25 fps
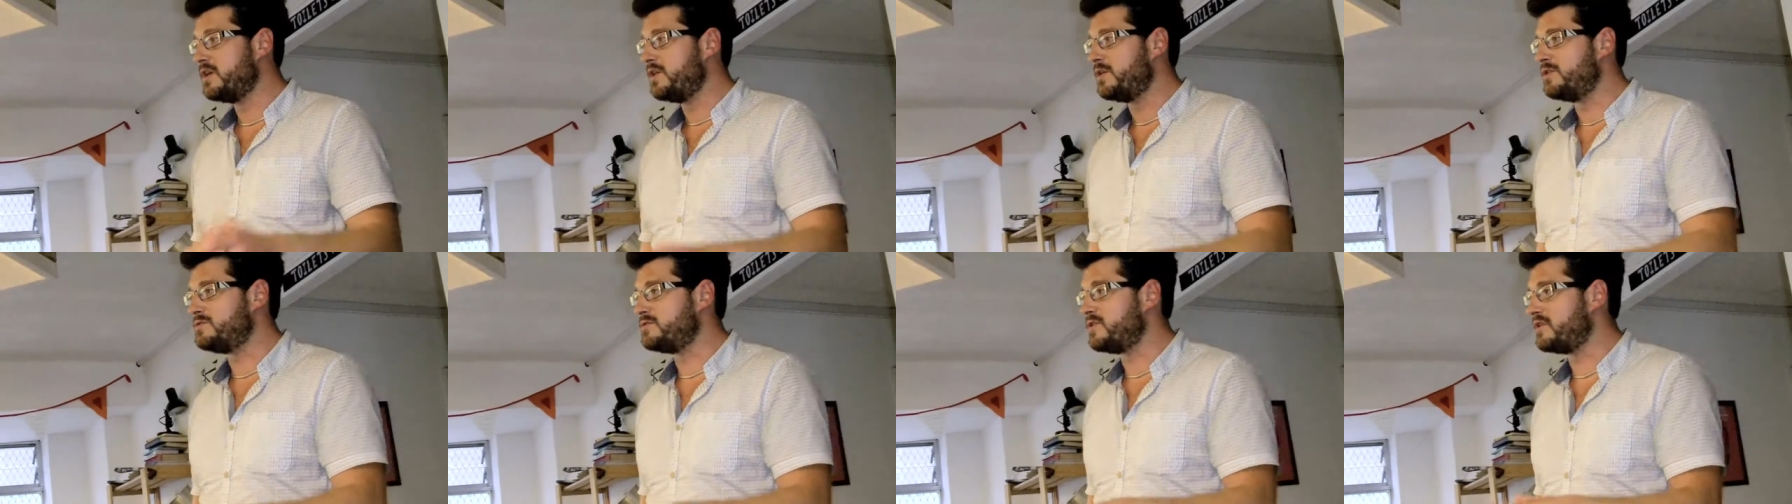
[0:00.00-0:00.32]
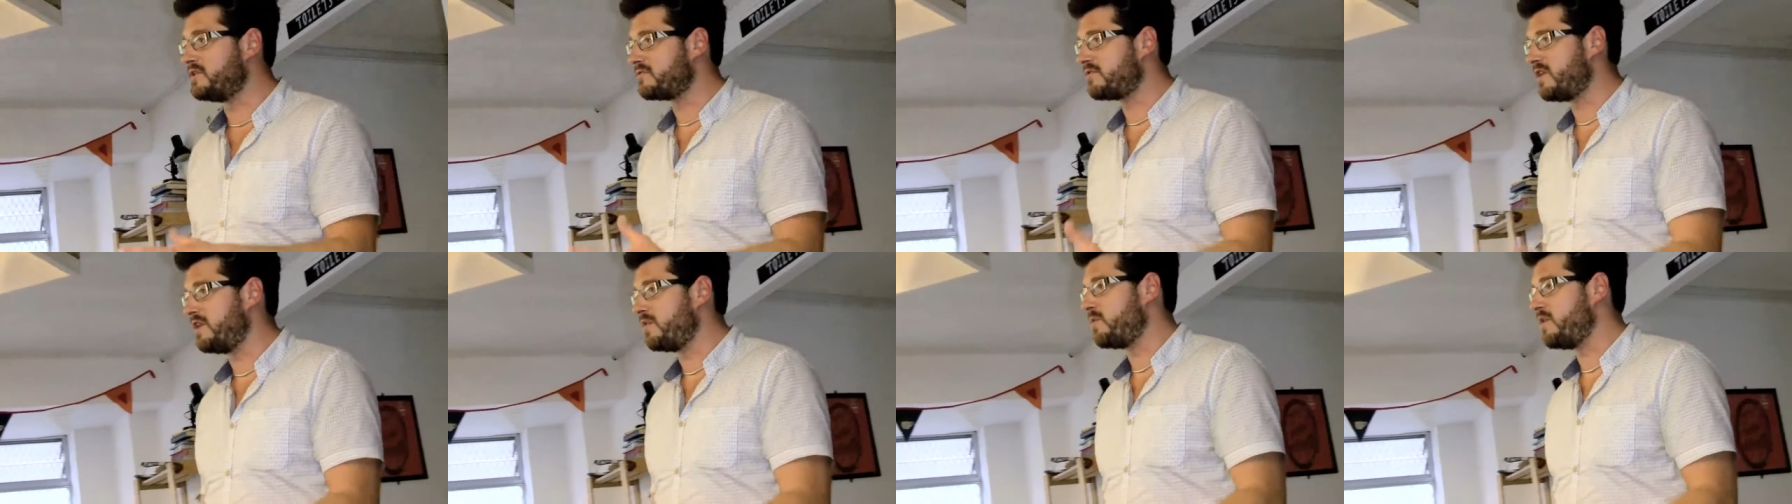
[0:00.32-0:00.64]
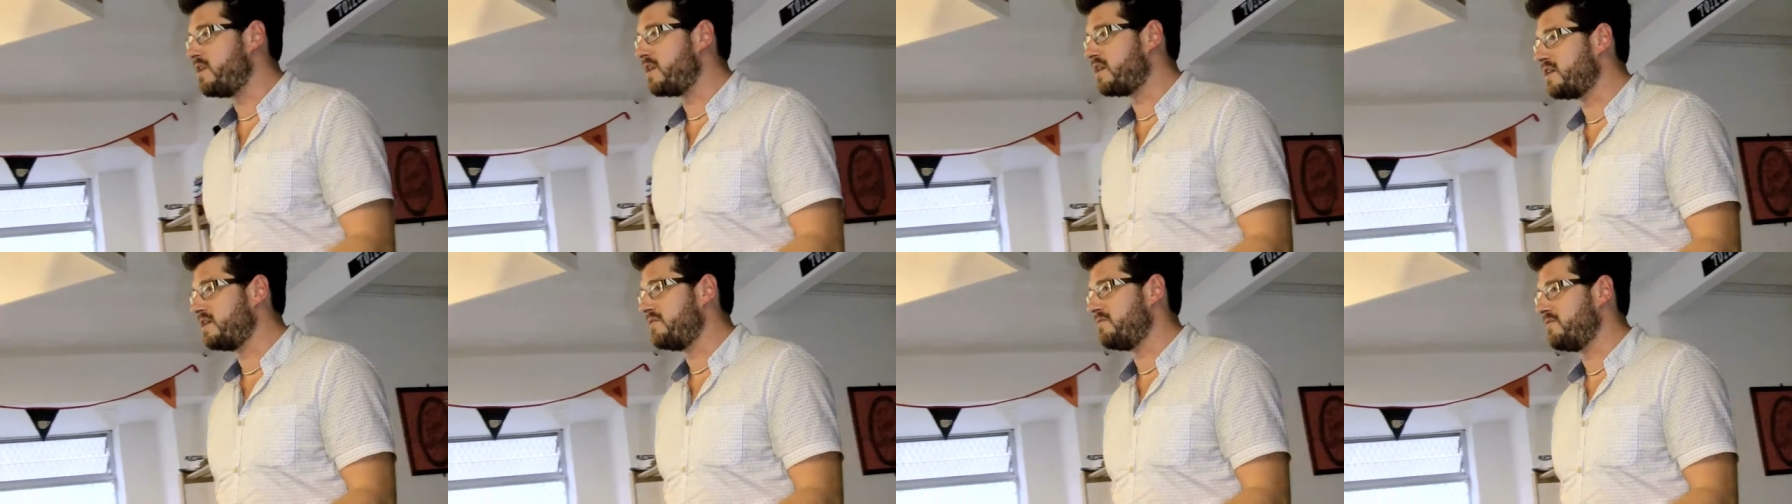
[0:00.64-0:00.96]
who are doing great
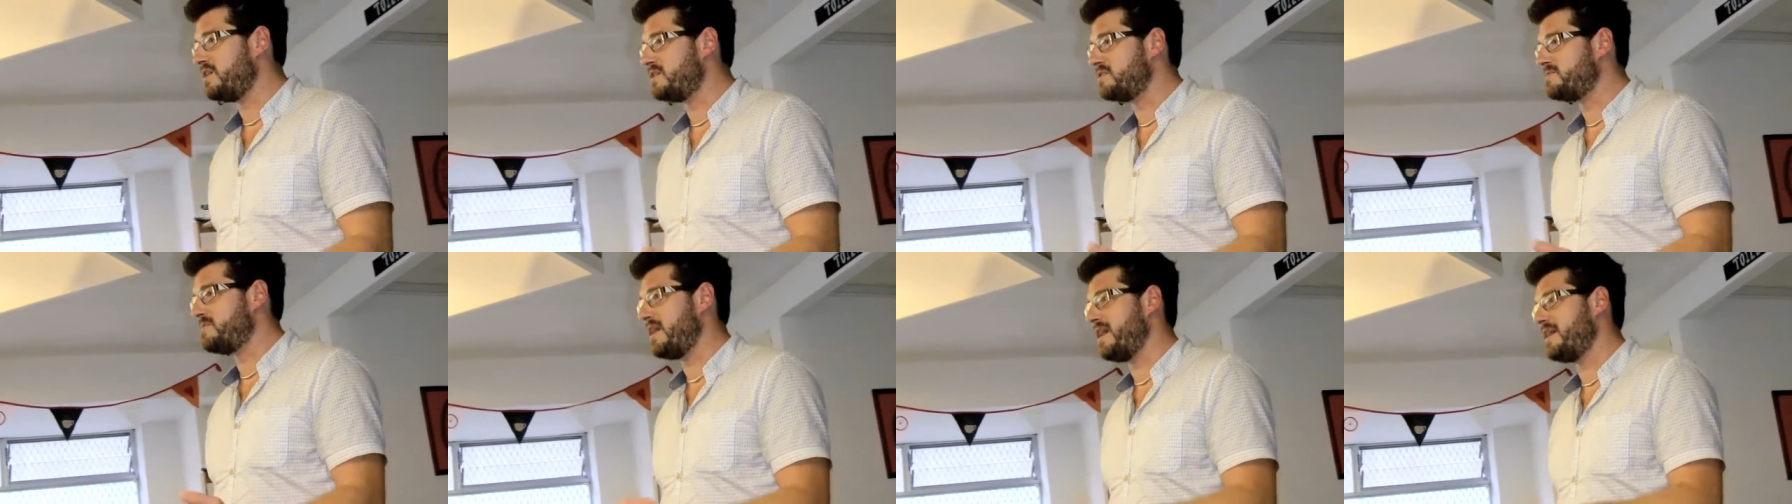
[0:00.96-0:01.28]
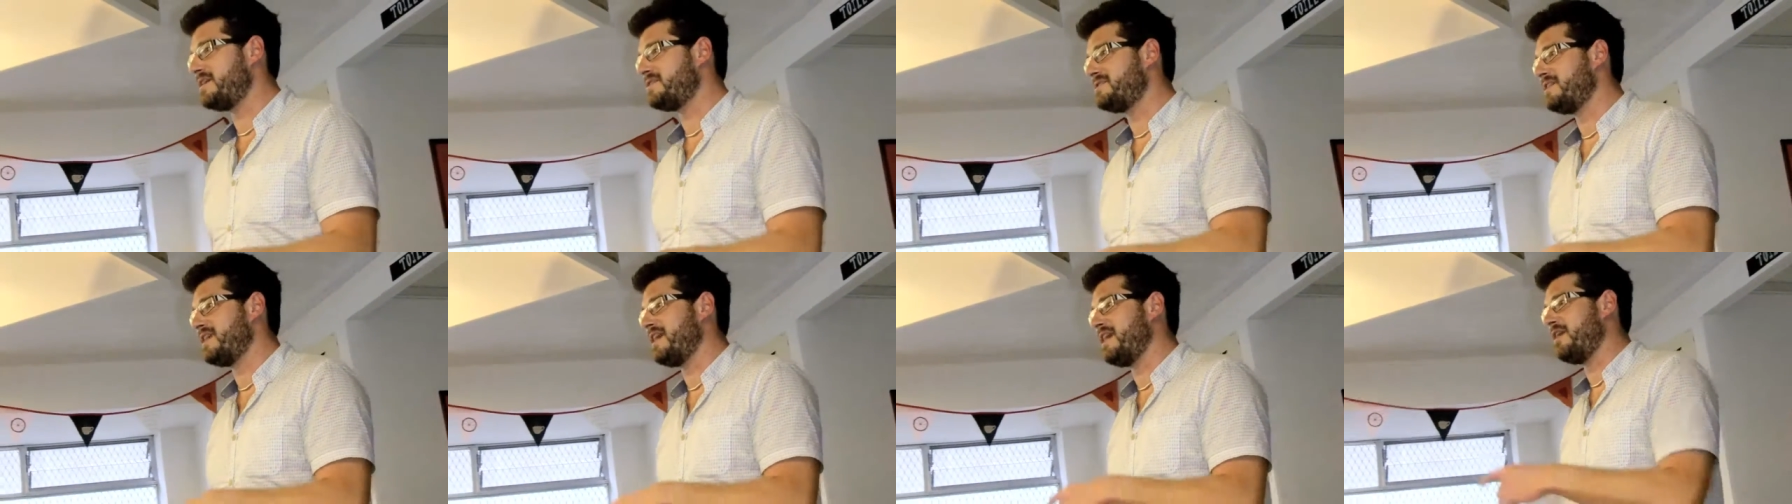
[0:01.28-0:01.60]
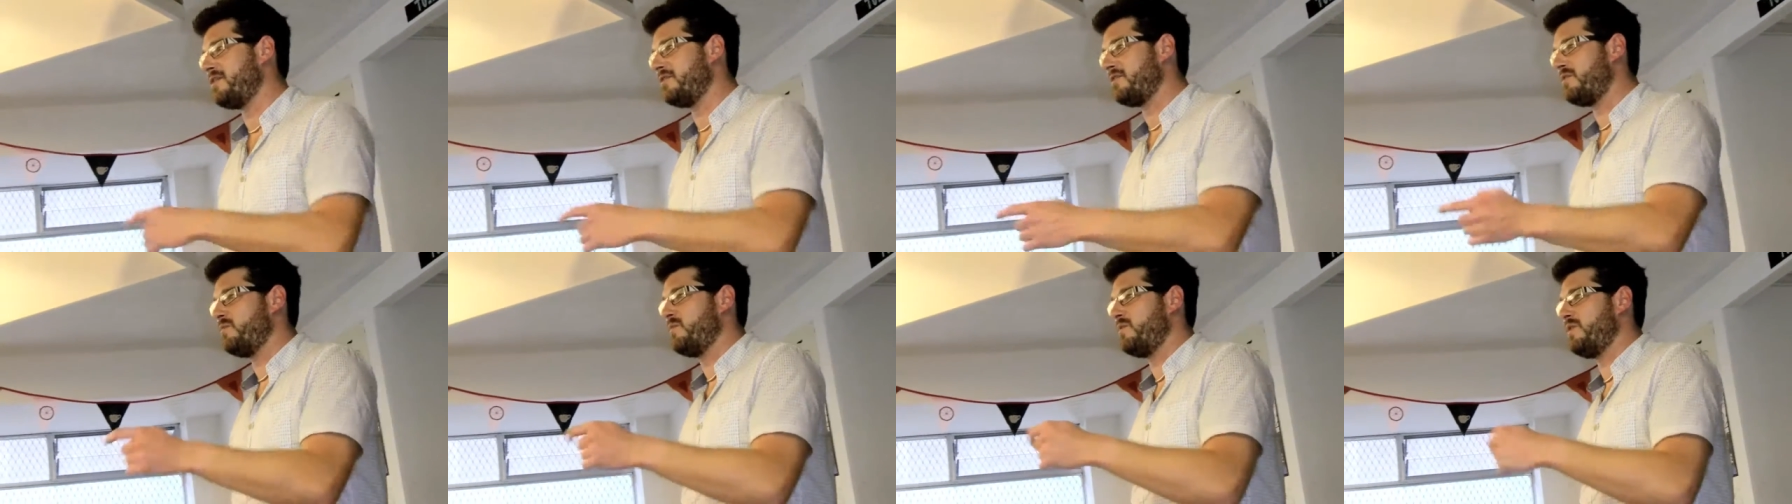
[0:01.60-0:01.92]
work in this, but actually
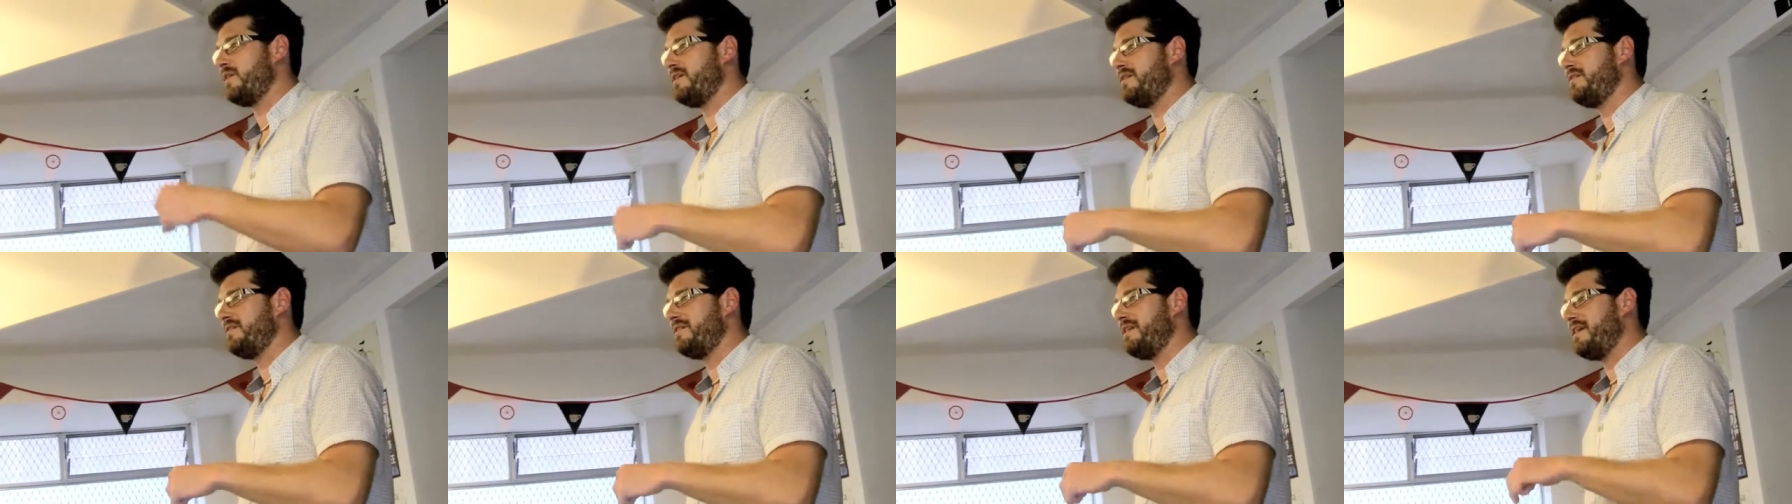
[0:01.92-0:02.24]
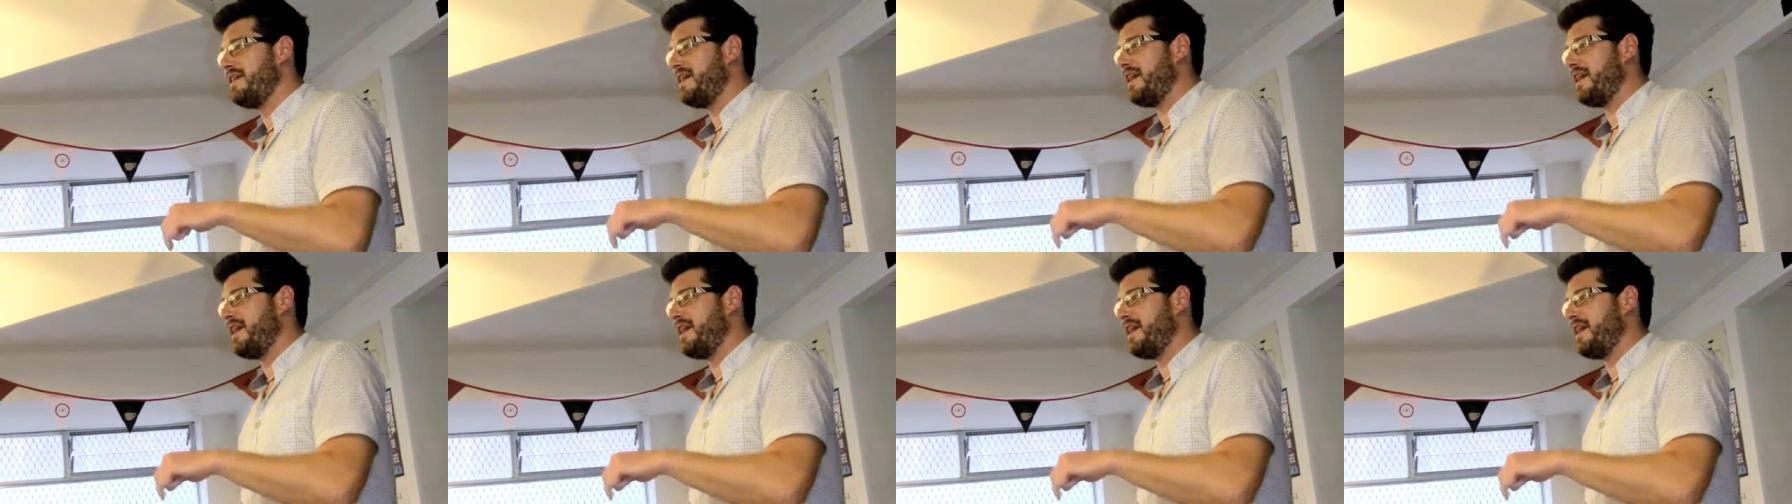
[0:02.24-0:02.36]
how can we